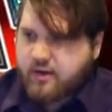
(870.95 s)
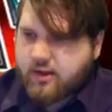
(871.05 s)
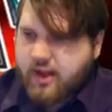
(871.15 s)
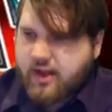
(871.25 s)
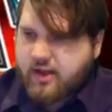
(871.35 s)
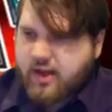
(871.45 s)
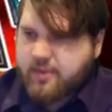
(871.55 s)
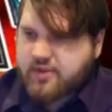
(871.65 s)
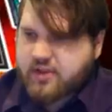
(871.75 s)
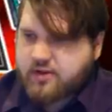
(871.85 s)
Lady
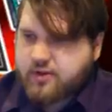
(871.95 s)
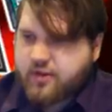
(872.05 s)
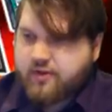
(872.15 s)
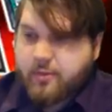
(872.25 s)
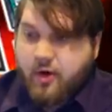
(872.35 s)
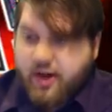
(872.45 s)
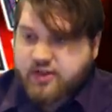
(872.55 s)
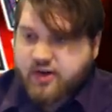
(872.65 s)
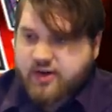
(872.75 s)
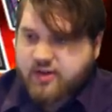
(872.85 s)
Lapis Lazuli from your
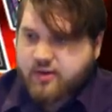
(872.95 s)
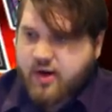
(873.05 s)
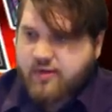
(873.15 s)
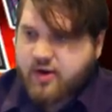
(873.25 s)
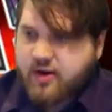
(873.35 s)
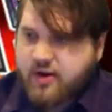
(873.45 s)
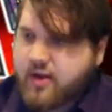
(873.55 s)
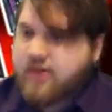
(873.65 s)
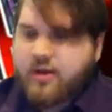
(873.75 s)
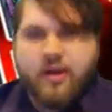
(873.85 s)
extra deck to the graveyard,
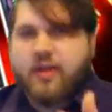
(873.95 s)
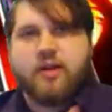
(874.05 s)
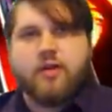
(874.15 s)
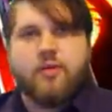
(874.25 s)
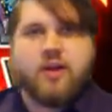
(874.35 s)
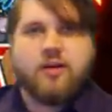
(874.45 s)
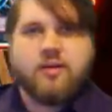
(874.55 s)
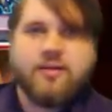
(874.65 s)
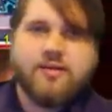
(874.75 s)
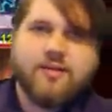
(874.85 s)
and then you win.